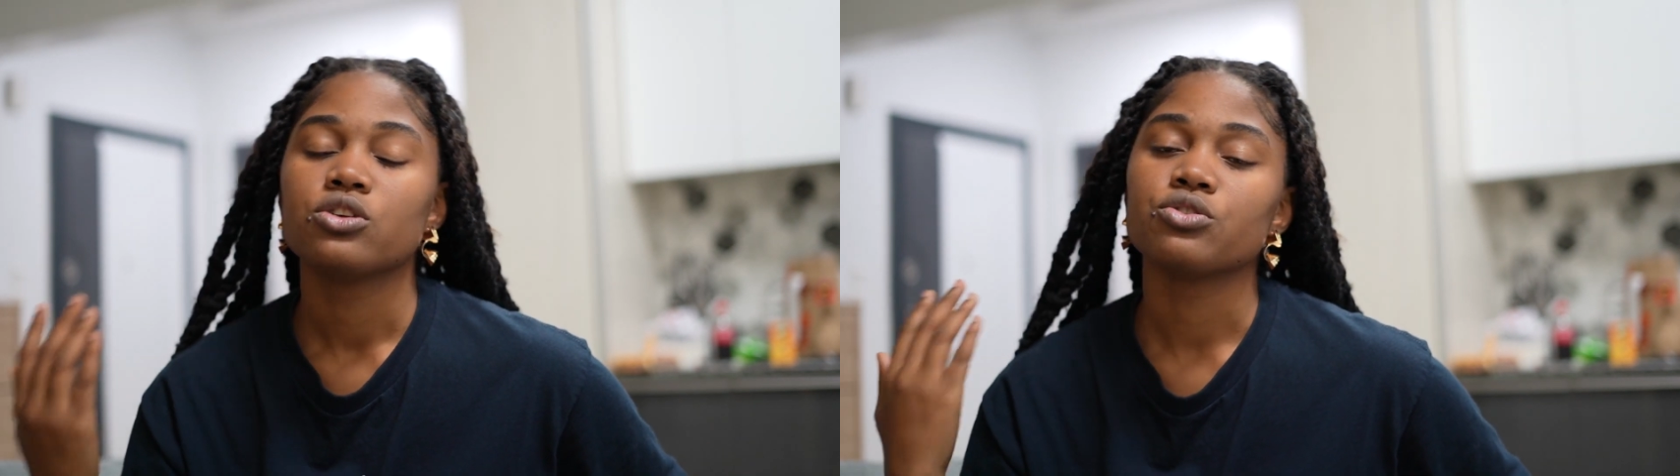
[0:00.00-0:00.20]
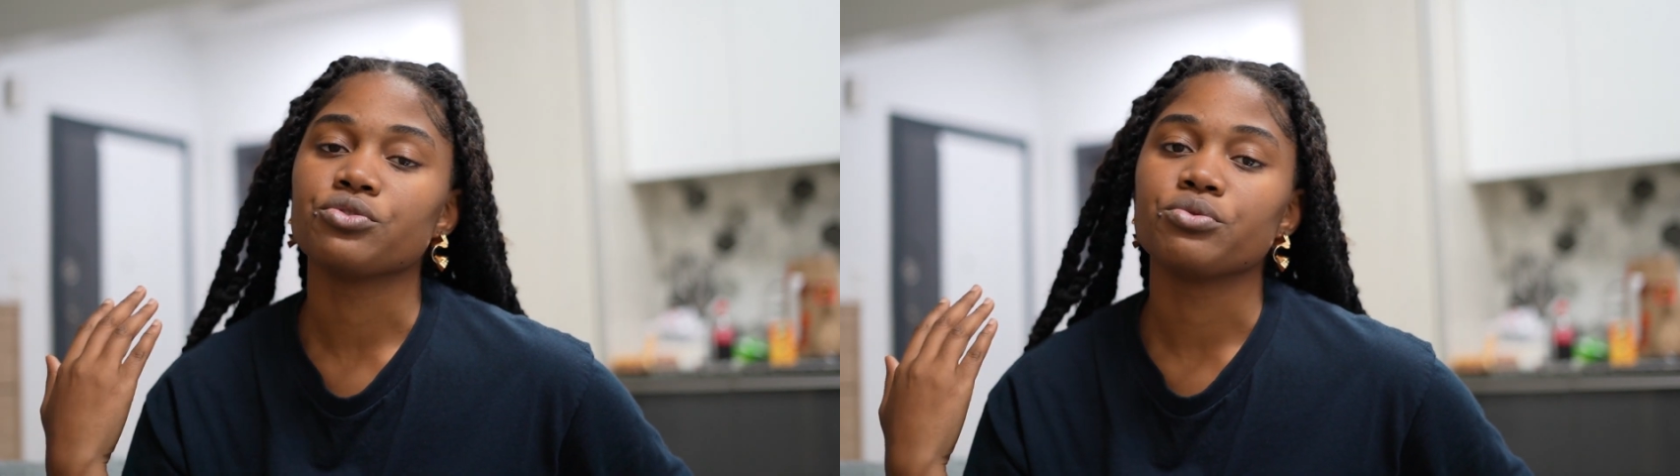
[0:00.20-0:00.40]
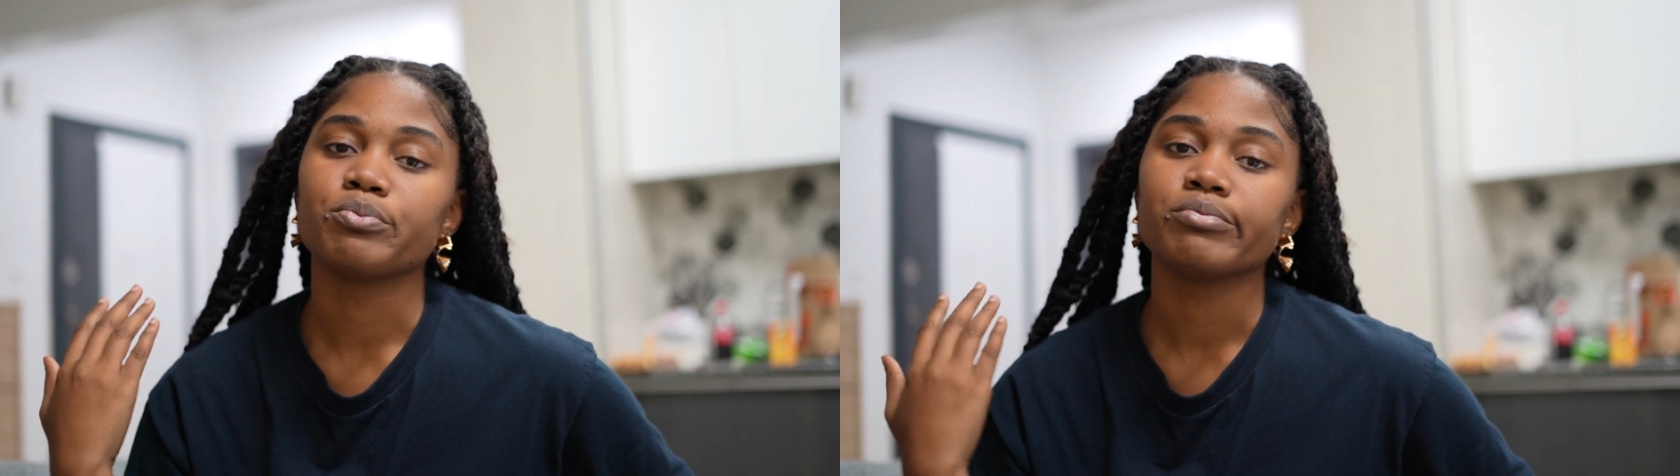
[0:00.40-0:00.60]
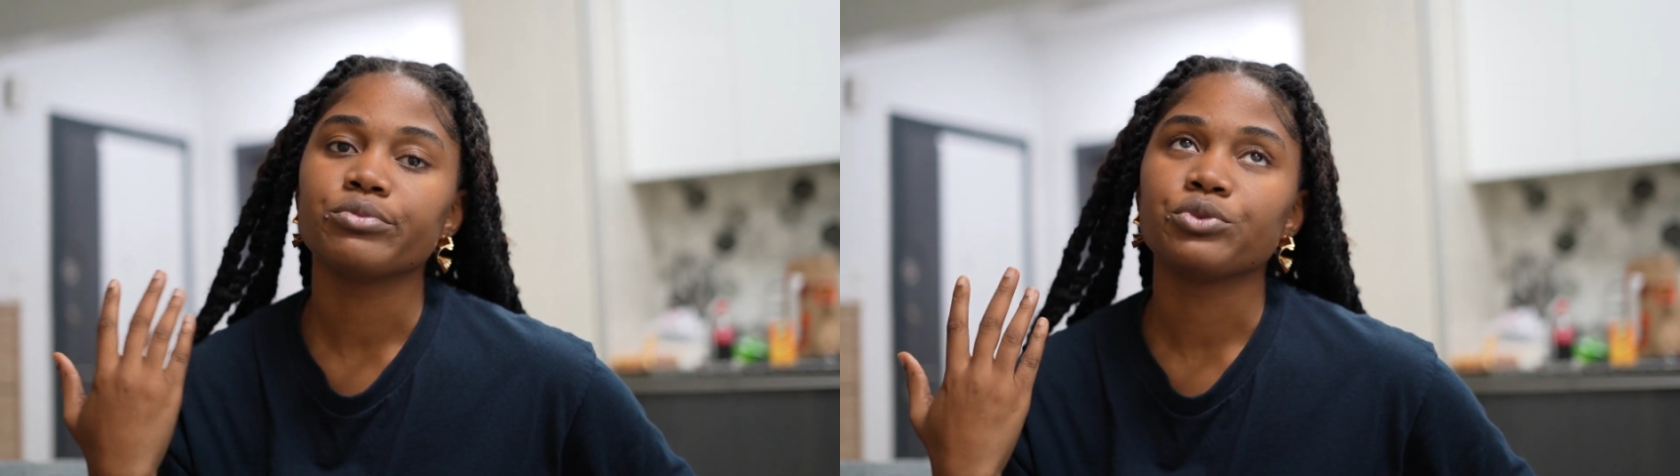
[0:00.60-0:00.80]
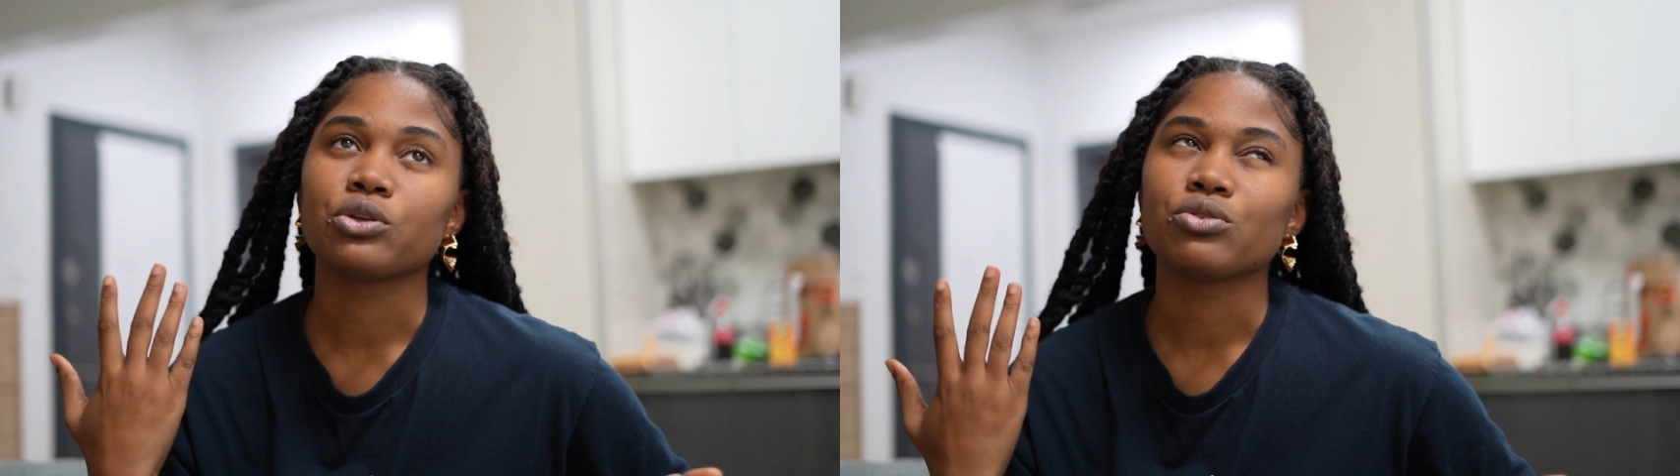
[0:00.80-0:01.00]
You
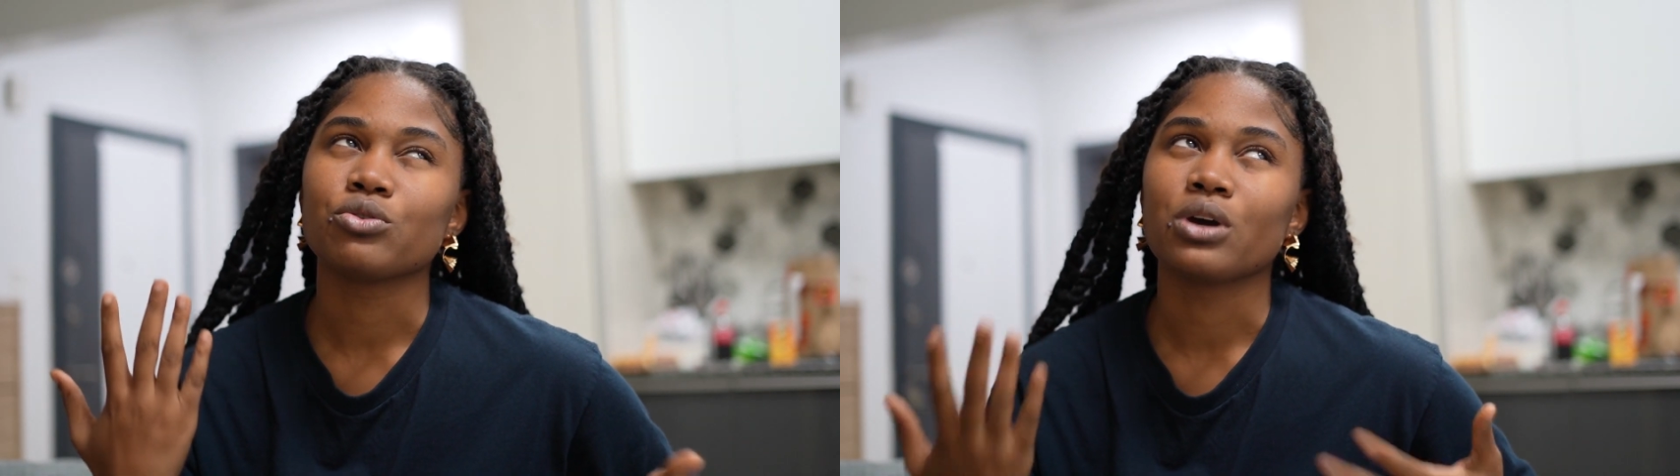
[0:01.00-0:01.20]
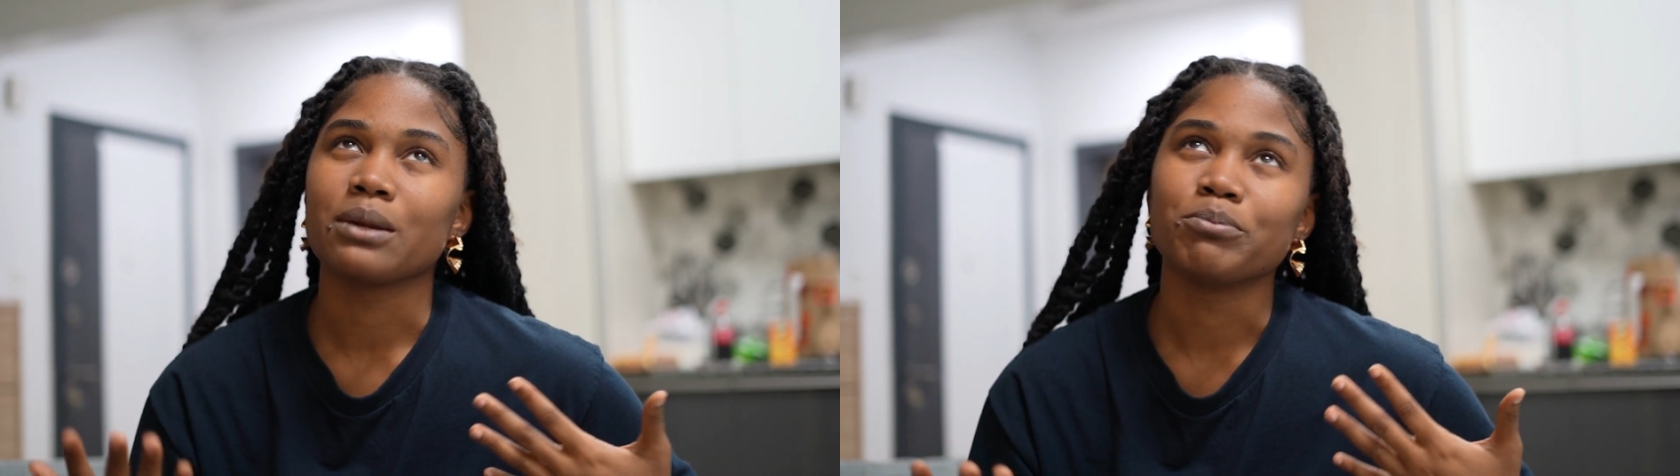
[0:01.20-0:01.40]
can